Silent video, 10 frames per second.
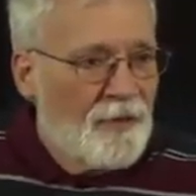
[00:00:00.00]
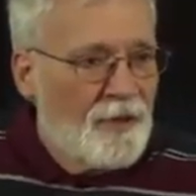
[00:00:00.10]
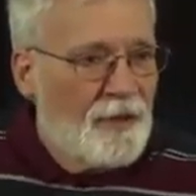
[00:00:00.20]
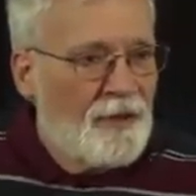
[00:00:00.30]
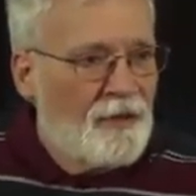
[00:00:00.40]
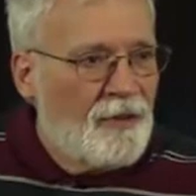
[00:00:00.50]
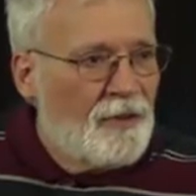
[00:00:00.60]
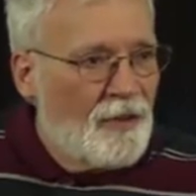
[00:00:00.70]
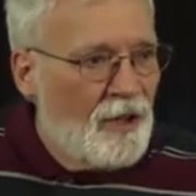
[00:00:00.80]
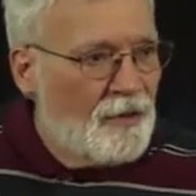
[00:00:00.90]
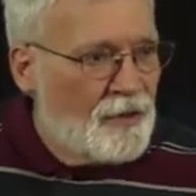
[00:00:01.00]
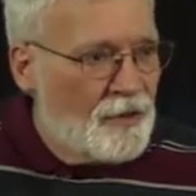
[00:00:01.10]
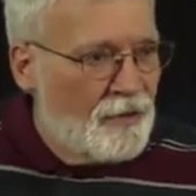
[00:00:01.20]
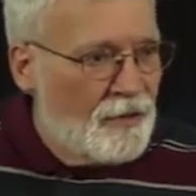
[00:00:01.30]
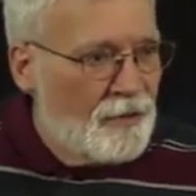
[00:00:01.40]
that He is
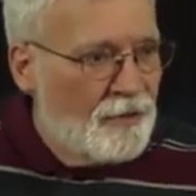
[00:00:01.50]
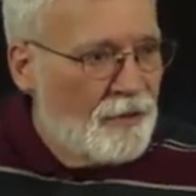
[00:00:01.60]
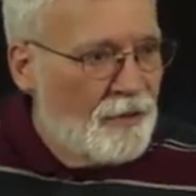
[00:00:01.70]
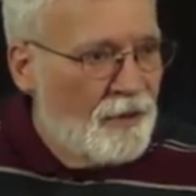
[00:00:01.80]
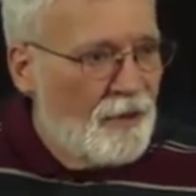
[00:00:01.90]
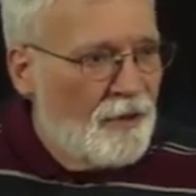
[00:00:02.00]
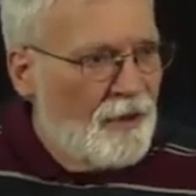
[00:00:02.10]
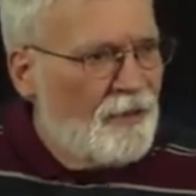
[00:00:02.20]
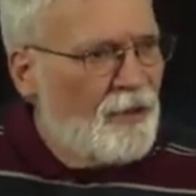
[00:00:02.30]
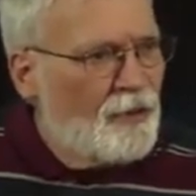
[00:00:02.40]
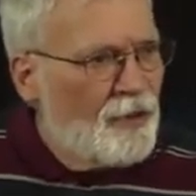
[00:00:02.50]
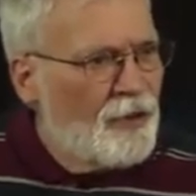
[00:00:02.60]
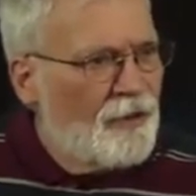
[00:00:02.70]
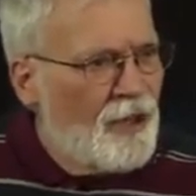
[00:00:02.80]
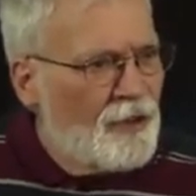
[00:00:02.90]
intelligent, His
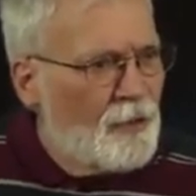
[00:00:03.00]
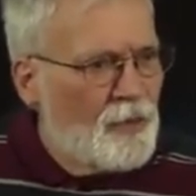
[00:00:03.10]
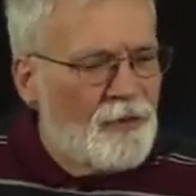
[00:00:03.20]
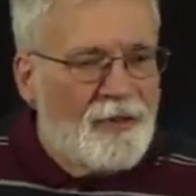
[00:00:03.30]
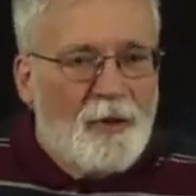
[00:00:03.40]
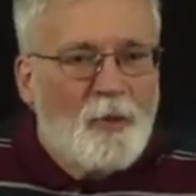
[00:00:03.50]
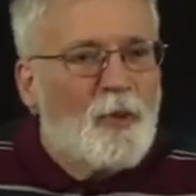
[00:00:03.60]
eternal attributes.